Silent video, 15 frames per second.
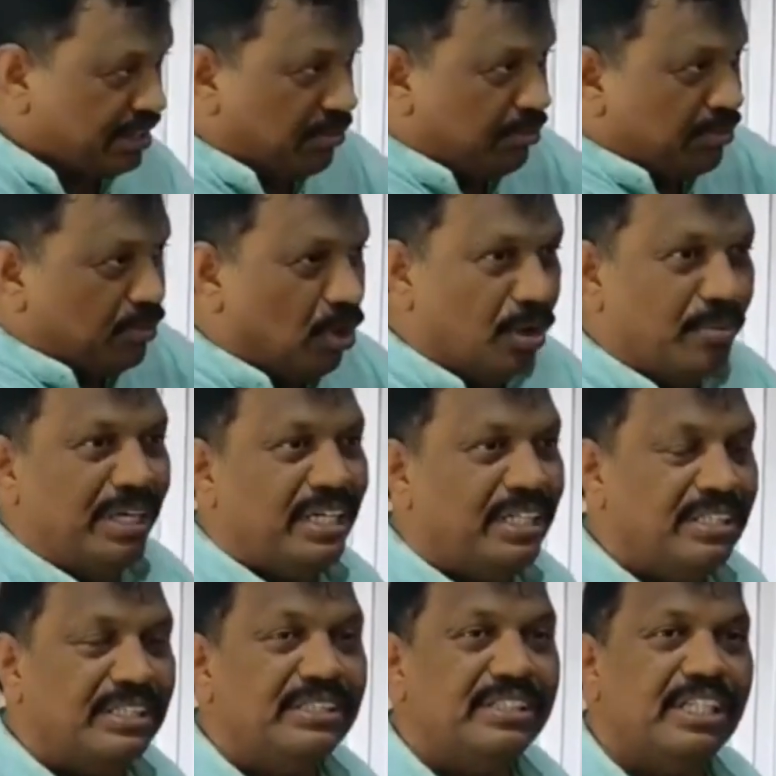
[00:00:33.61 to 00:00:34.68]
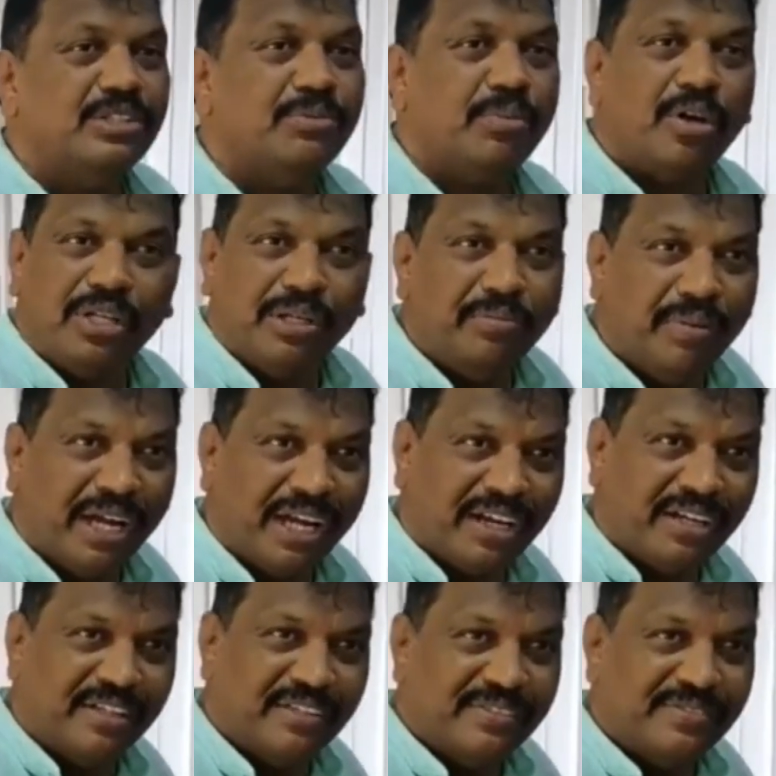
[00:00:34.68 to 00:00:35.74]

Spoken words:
some government agency has brought him back